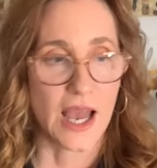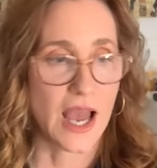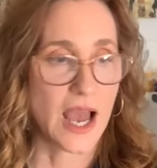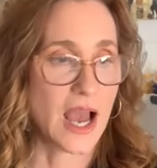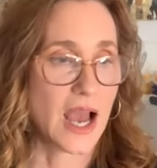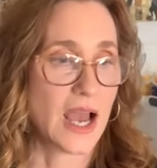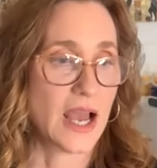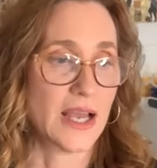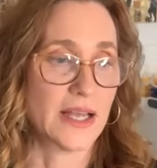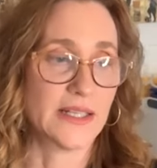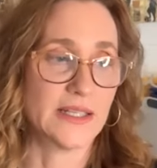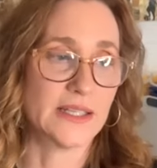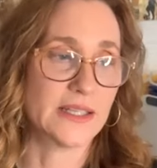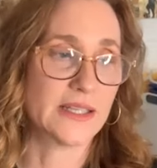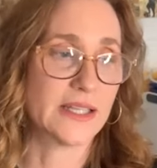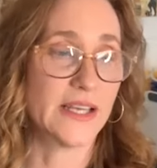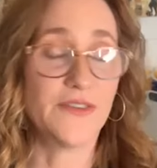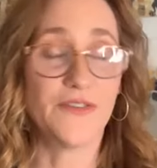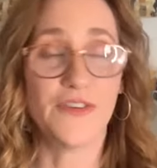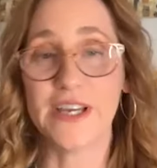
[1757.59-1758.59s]
uh,
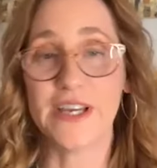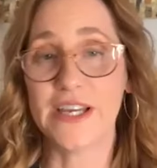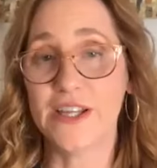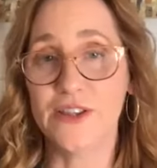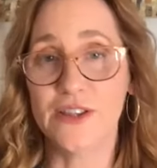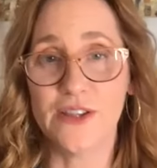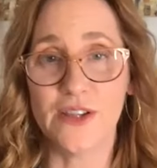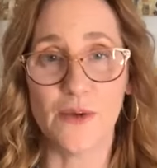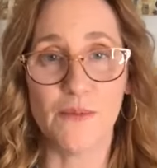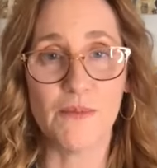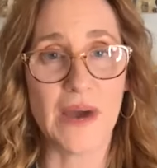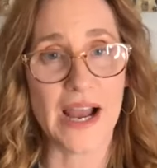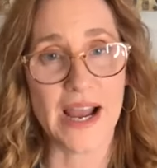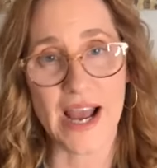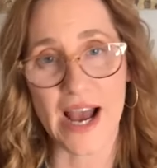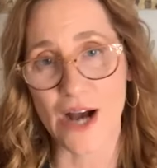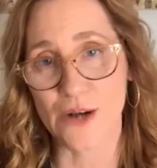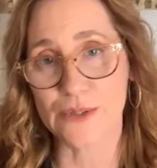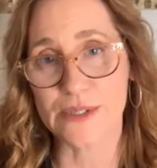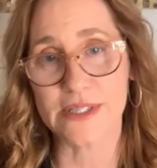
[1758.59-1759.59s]
living in
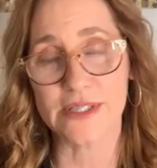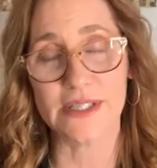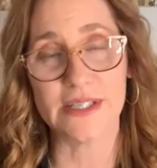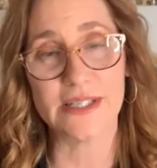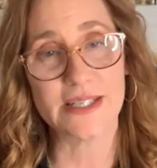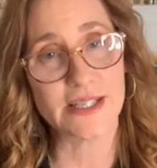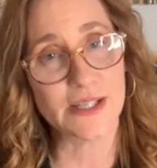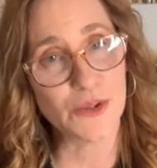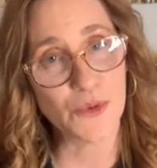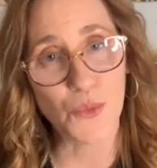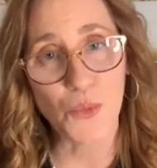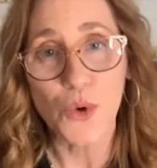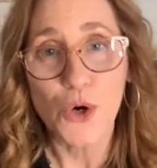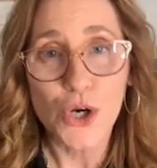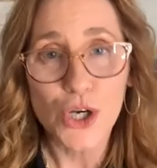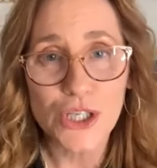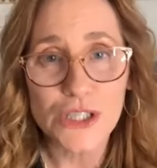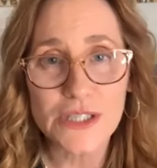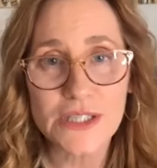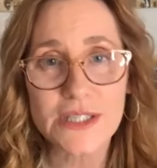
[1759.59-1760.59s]
my house is in the
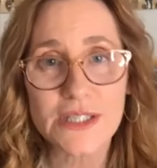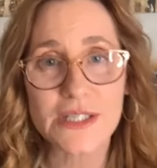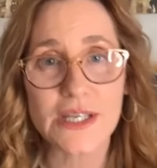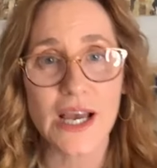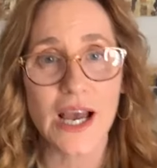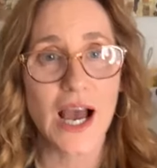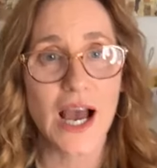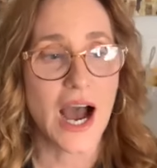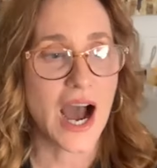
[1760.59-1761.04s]
woods.